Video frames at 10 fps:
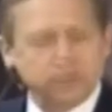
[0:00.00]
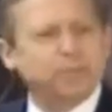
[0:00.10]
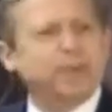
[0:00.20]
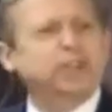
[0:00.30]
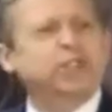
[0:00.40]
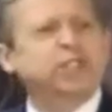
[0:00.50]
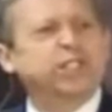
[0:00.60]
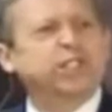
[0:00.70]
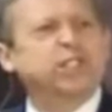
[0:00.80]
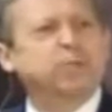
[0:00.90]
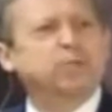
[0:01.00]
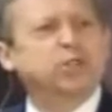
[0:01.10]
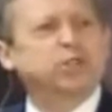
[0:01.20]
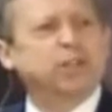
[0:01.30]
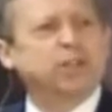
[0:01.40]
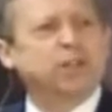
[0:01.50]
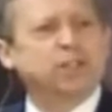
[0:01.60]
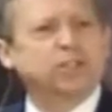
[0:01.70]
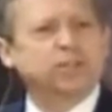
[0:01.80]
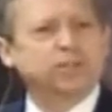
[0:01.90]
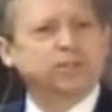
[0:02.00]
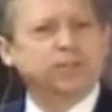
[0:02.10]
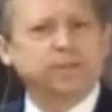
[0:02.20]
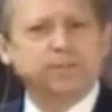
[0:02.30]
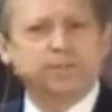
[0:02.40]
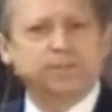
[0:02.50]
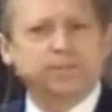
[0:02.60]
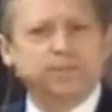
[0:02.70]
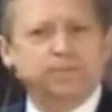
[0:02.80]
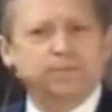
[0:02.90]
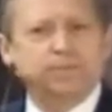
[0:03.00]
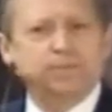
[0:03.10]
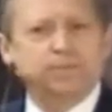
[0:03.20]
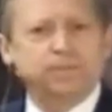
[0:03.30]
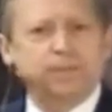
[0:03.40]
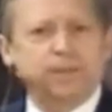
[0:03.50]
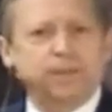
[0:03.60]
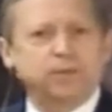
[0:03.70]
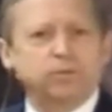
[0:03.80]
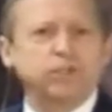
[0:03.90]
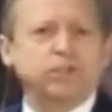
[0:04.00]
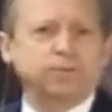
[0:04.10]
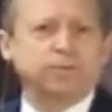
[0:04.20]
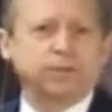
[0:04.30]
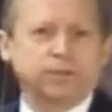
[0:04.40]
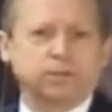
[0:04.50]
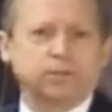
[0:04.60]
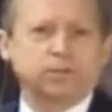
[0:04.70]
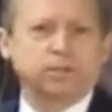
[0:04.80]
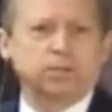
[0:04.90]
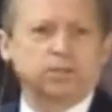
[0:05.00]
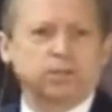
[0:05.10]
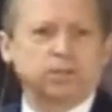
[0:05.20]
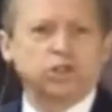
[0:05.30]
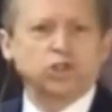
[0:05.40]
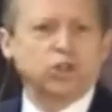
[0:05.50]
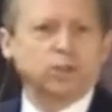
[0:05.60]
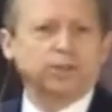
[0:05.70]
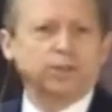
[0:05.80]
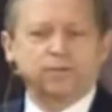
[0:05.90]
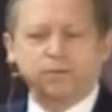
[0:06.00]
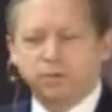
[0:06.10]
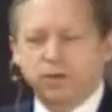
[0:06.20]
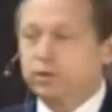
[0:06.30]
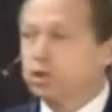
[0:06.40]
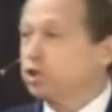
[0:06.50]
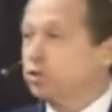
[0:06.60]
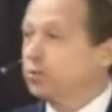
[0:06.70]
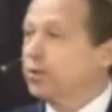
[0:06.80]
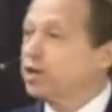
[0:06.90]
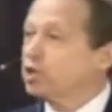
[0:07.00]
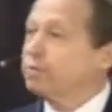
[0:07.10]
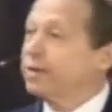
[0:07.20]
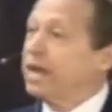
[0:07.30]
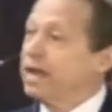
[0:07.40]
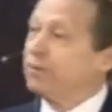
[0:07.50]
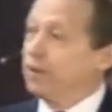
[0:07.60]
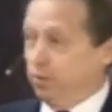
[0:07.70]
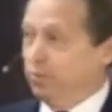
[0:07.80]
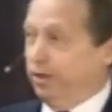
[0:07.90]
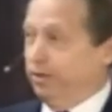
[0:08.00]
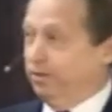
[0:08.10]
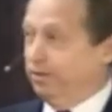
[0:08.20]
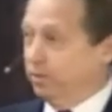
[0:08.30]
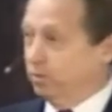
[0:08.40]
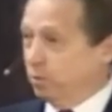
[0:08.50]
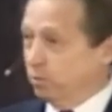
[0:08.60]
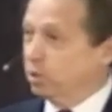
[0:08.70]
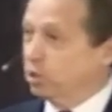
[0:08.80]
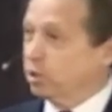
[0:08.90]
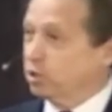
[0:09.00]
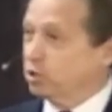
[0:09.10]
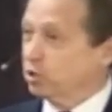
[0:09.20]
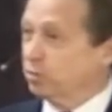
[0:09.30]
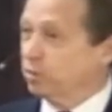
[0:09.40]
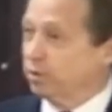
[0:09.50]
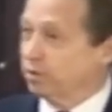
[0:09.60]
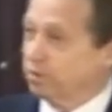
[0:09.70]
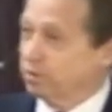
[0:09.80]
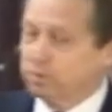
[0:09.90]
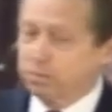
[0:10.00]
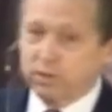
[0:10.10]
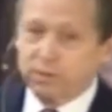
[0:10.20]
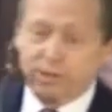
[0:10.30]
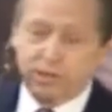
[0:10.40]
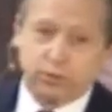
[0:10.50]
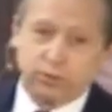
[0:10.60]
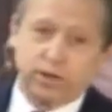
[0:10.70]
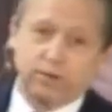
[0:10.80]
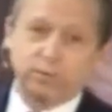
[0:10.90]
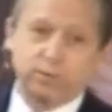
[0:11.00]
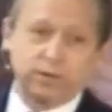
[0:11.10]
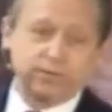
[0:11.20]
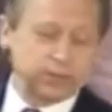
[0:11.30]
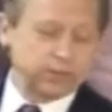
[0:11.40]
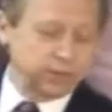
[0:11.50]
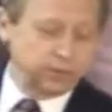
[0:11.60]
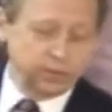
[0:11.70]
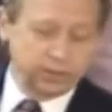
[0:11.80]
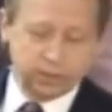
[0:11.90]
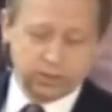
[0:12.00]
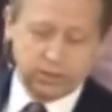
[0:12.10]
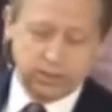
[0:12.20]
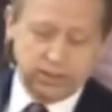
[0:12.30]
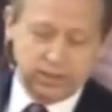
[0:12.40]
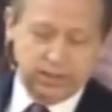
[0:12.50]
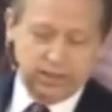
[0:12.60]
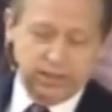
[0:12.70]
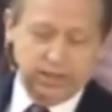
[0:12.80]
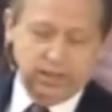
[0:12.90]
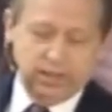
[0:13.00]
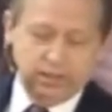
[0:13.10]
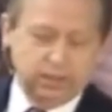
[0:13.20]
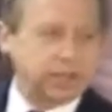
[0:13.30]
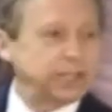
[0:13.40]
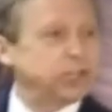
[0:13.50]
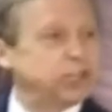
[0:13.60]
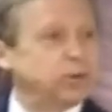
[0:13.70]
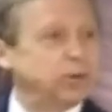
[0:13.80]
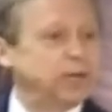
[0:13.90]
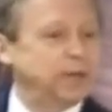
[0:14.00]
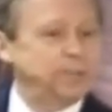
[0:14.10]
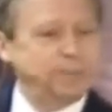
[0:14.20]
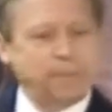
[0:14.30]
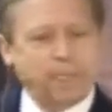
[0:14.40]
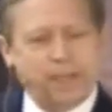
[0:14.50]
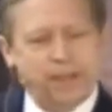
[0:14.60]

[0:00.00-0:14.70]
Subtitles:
We're about 60% of all care delivery in that region of the United States as a charitable not-for-profit system, and we actually behave that way. That's what really sets us apart compared to many other not-for-profits in the U.S. Well, I show up.